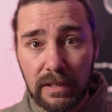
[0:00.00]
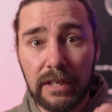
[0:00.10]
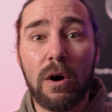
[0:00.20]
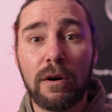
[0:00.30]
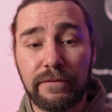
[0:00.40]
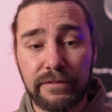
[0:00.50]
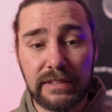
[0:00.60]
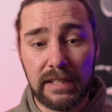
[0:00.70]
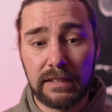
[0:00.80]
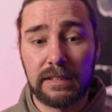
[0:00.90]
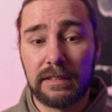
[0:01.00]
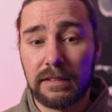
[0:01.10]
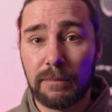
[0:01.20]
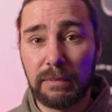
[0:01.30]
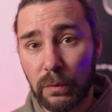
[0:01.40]
an offset
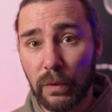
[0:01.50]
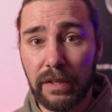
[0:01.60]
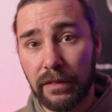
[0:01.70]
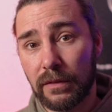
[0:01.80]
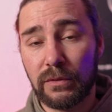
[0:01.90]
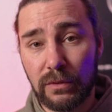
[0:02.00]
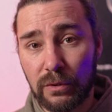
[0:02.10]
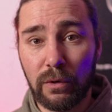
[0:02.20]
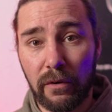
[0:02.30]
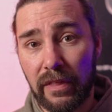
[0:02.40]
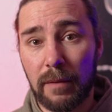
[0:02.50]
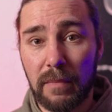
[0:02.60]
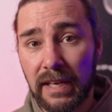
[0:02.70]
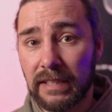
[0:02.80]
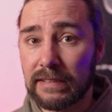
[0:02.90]
between two of them,
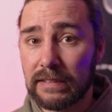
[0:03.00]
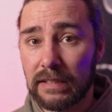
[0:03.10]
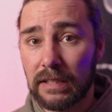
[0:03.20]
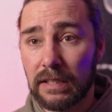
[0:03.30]
and